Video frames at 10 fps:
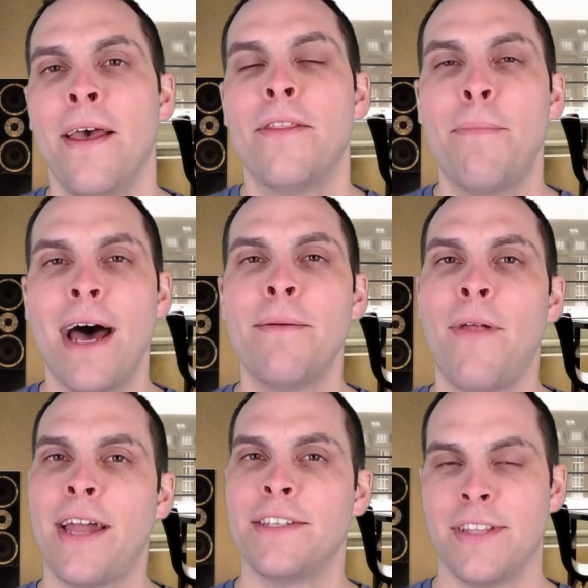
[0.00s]
The bottom
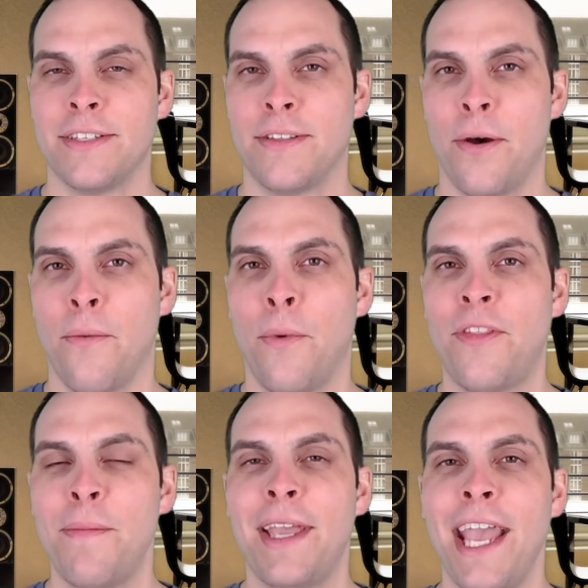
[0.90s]
line is this, though. What
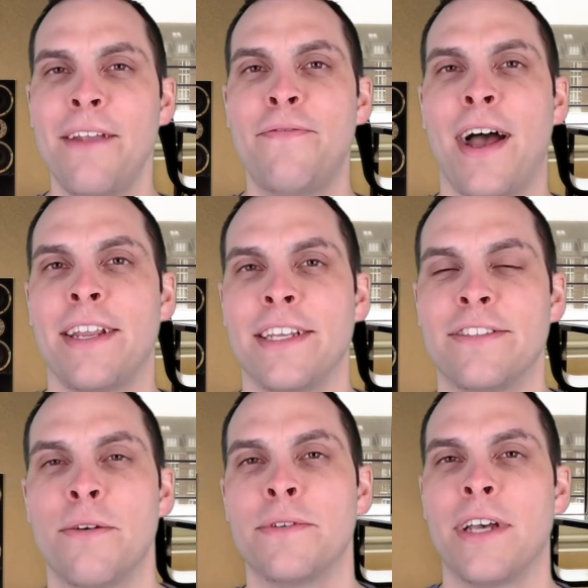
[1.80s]
they began finding is
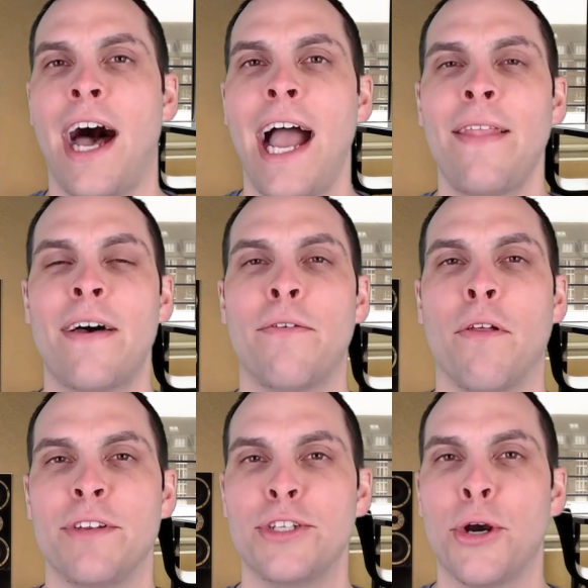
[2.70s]
there was a high level
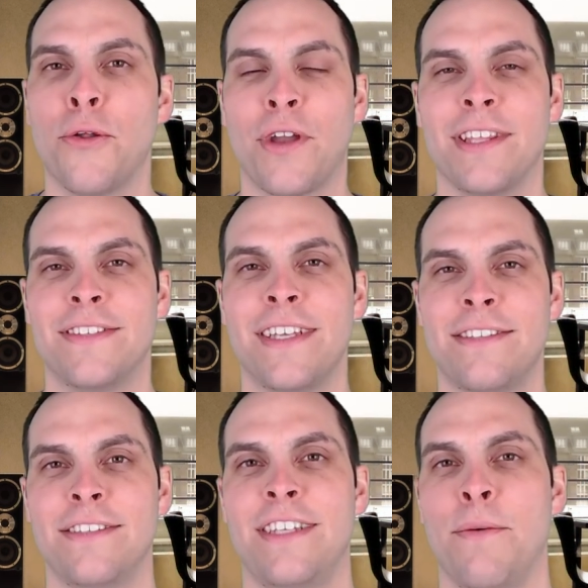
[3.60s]
of internal
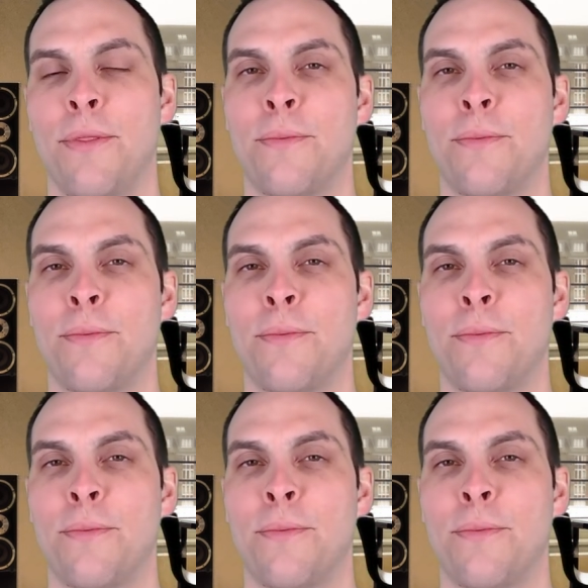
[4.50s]
consistency with